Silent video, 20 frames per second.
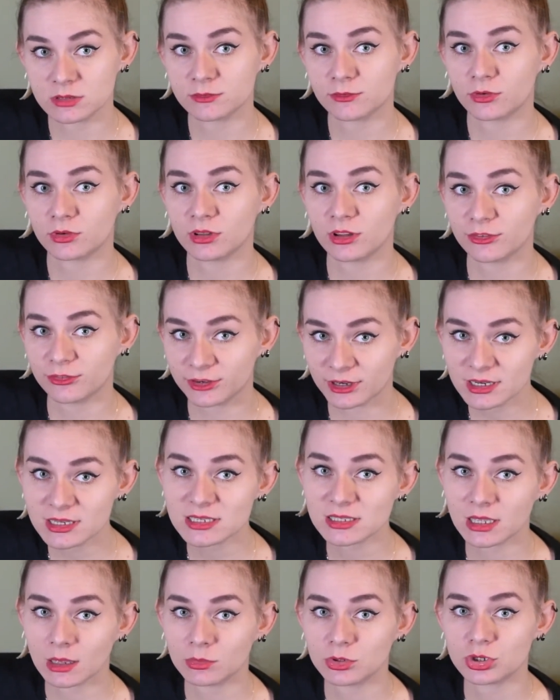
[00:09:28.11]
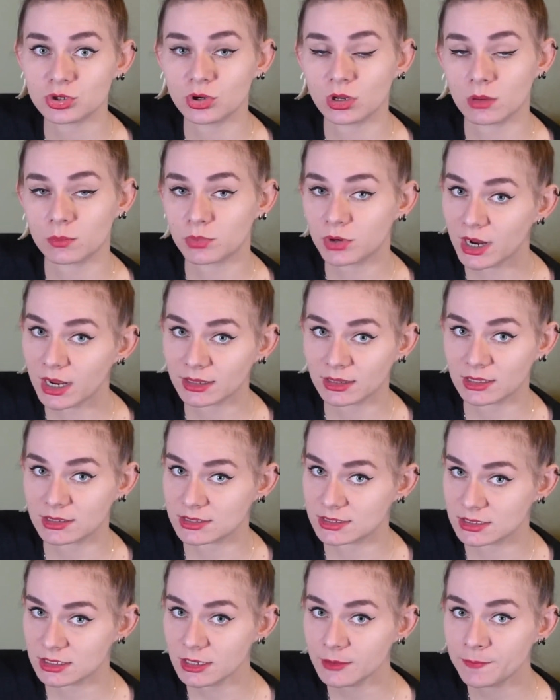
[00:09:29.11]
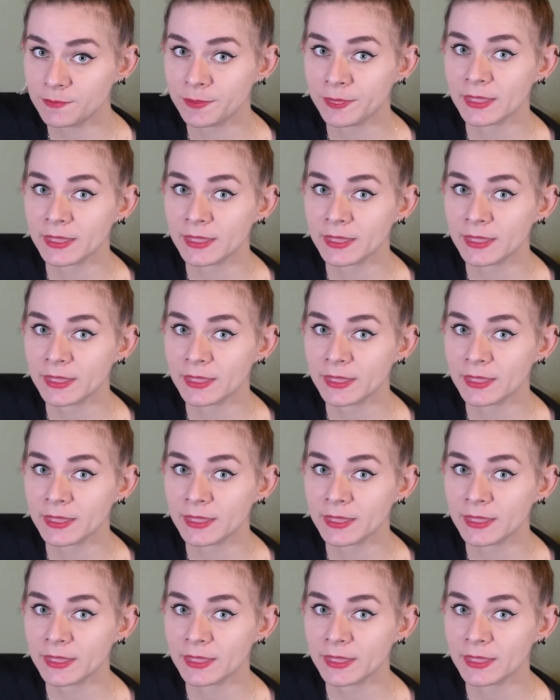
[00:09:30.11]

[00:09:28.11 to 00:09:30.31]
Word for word: for the first time during pregnancy